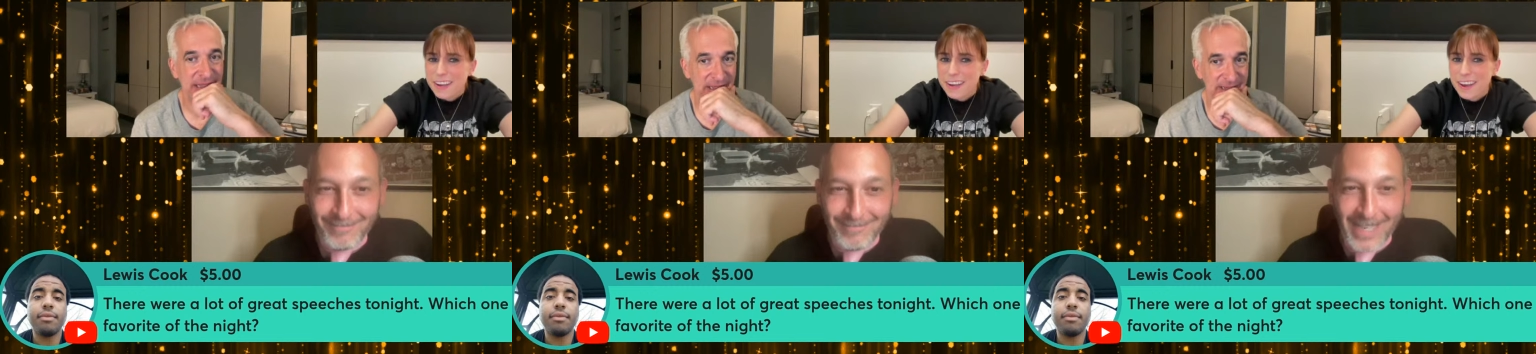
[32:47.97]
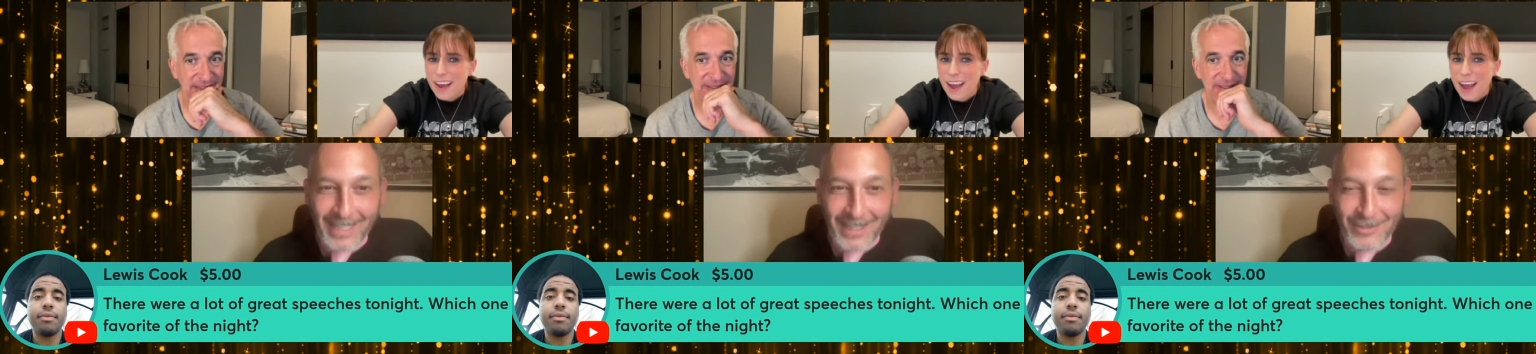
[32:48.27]

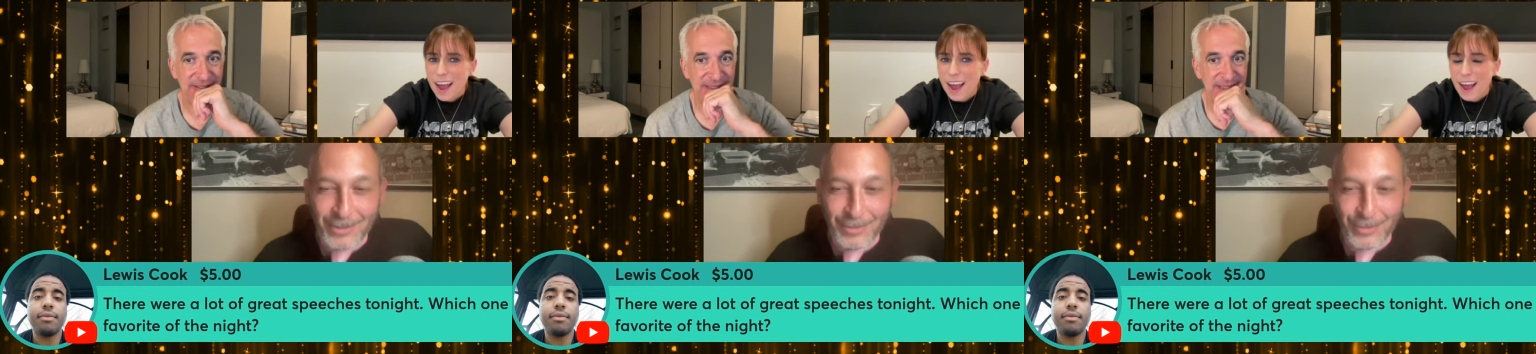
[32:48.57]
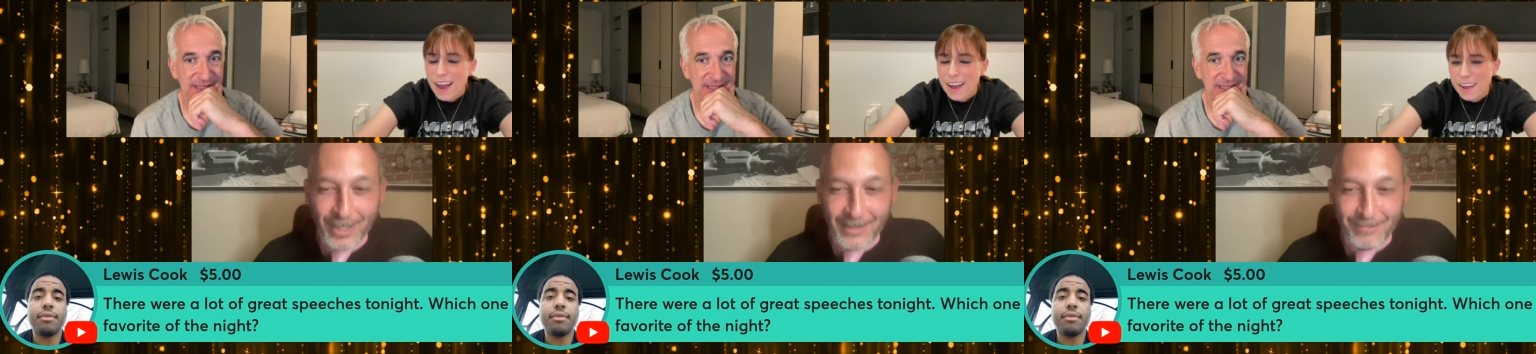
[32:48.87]
Speaker 1: I thought she was
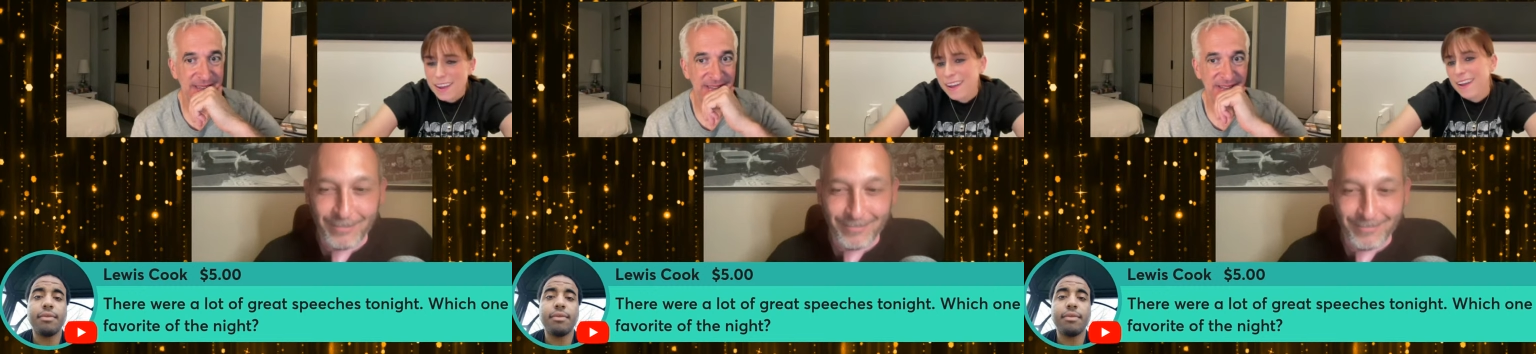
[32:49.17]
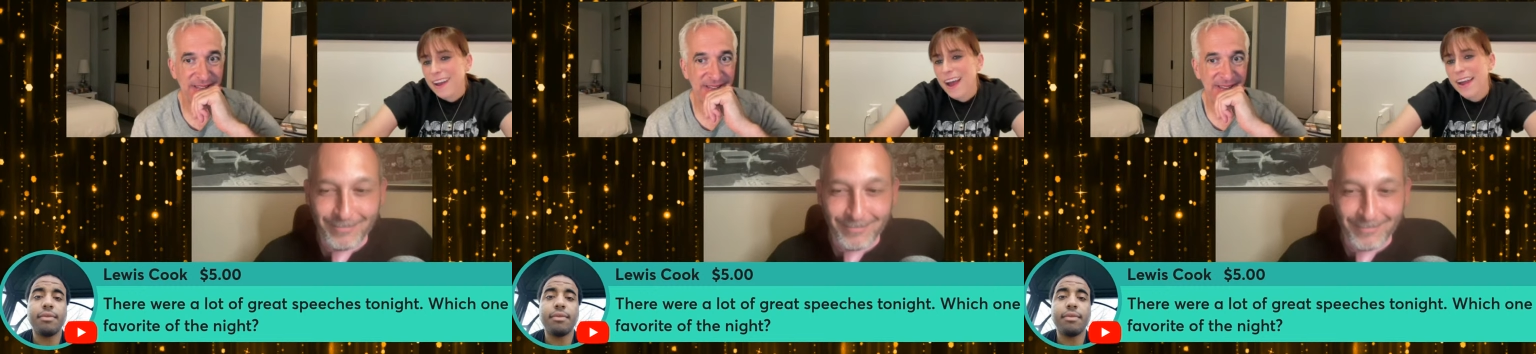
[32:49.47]
great.
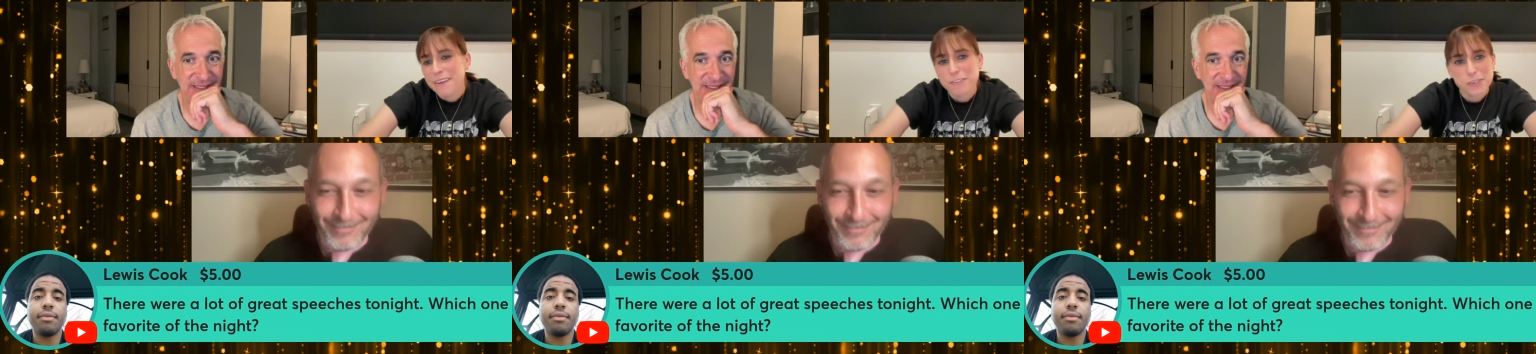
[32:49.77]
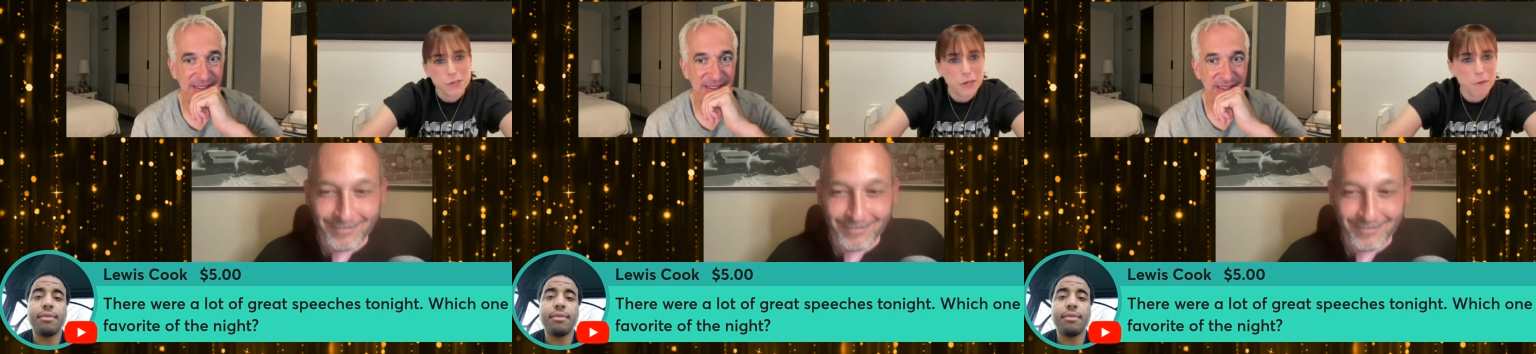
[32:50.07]
Speaker 2: I have to
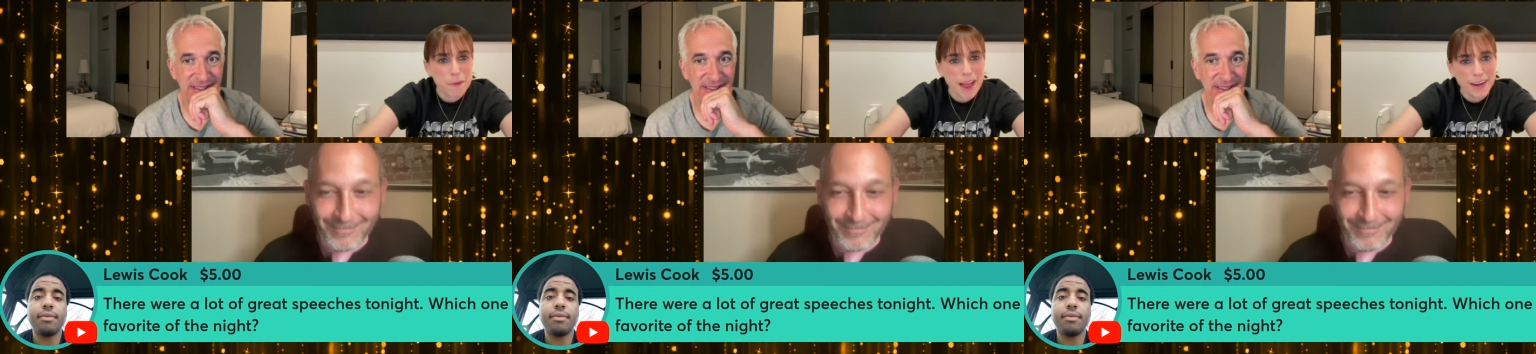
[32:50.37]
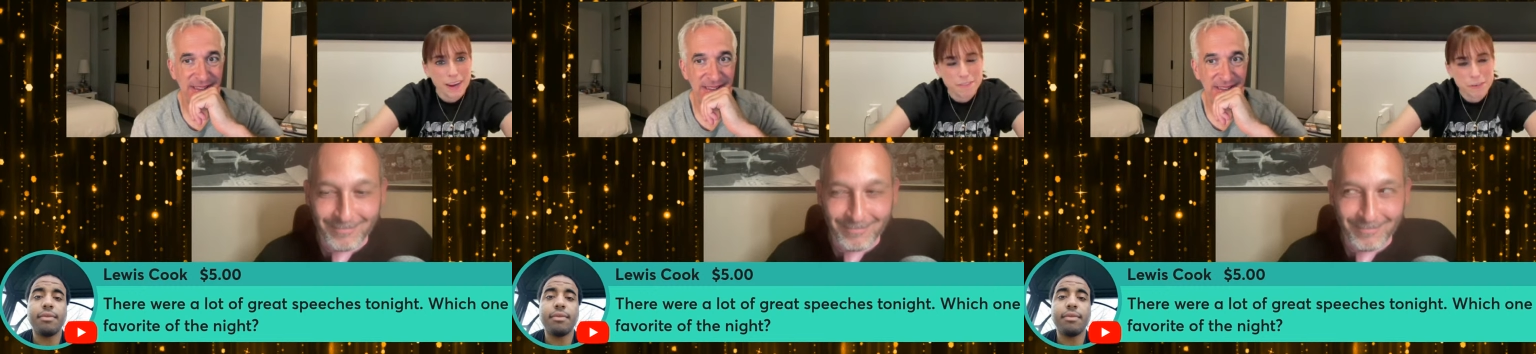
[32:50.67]
circle back
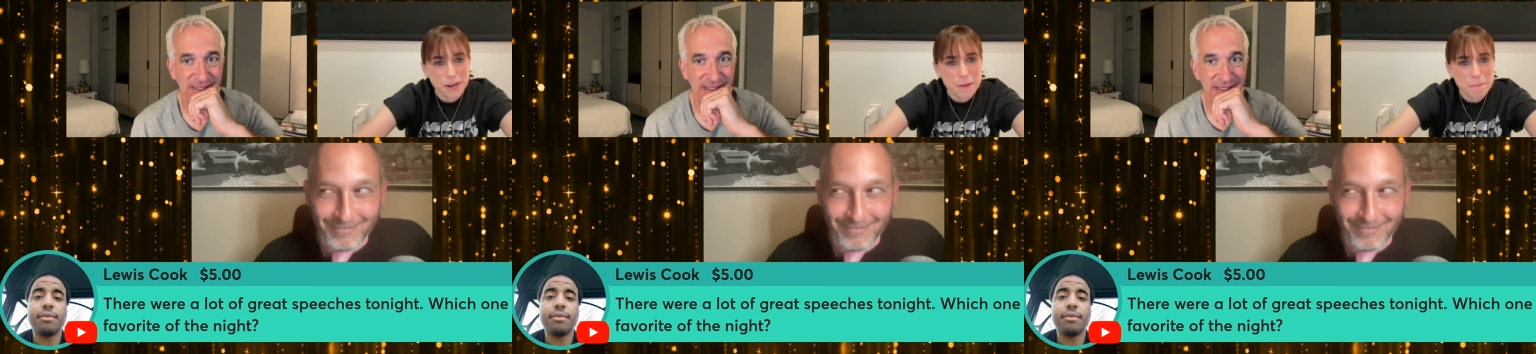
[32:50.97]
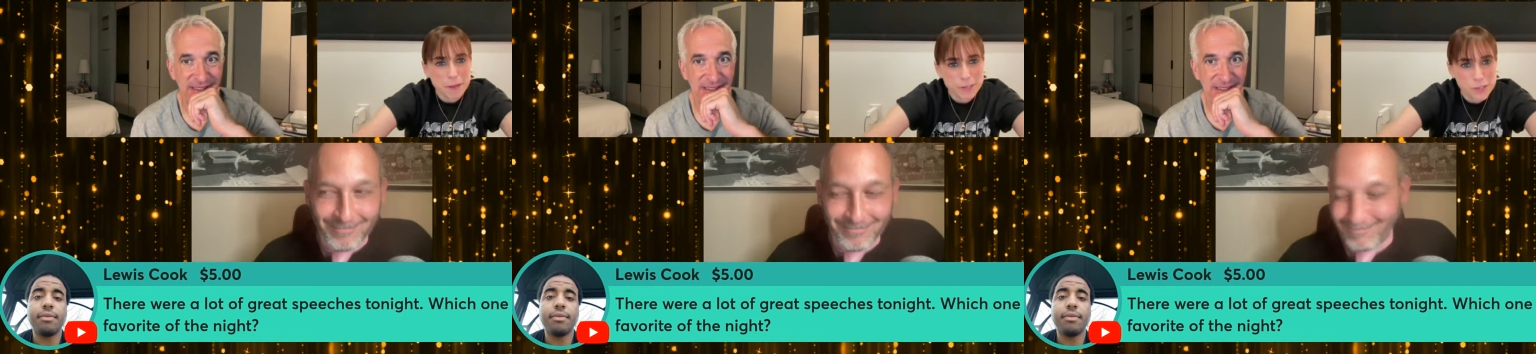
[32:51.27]
after I
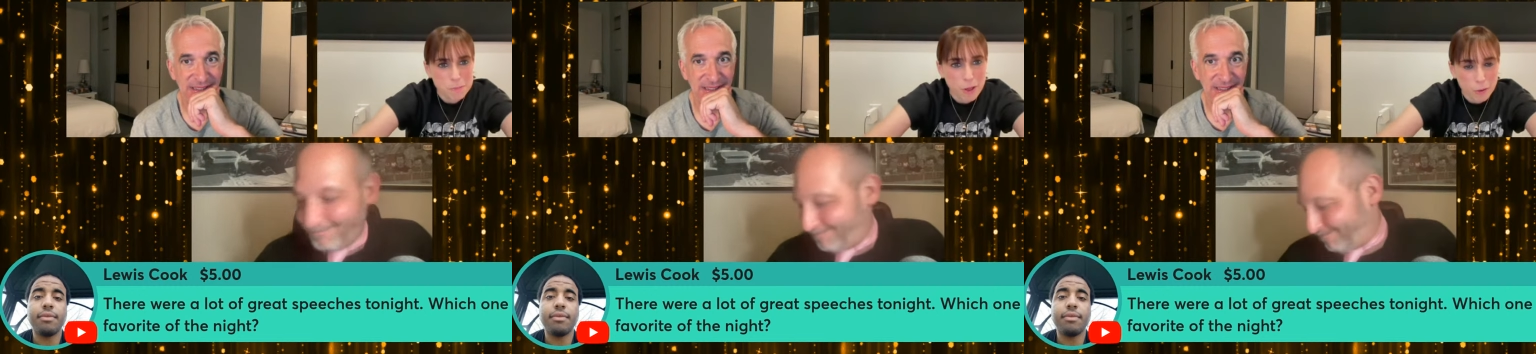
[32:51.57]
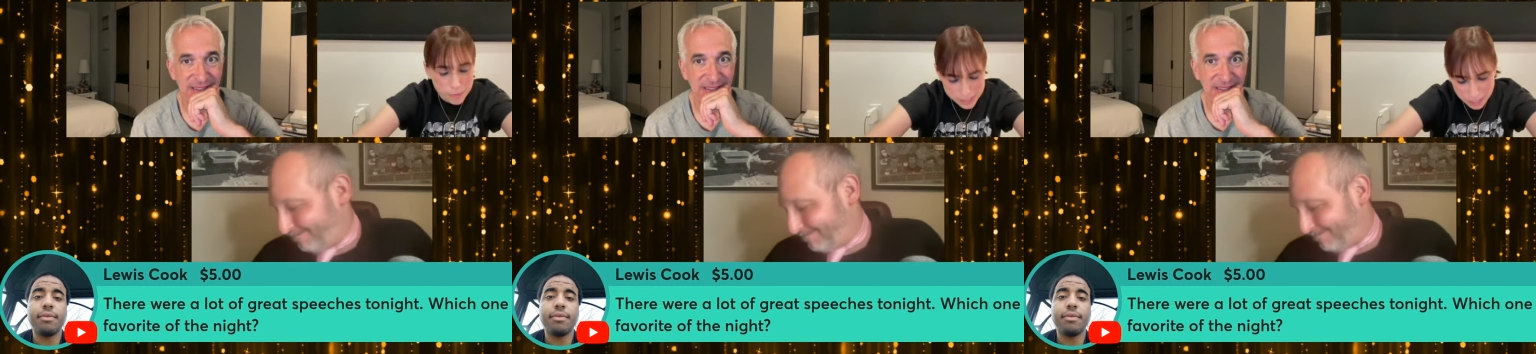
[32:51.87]
binge them all
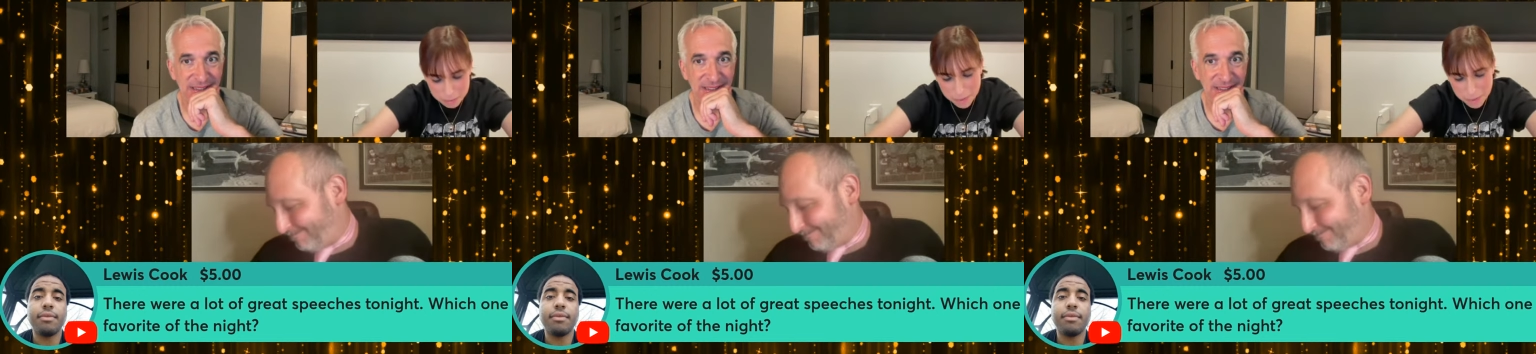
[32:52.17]
when South by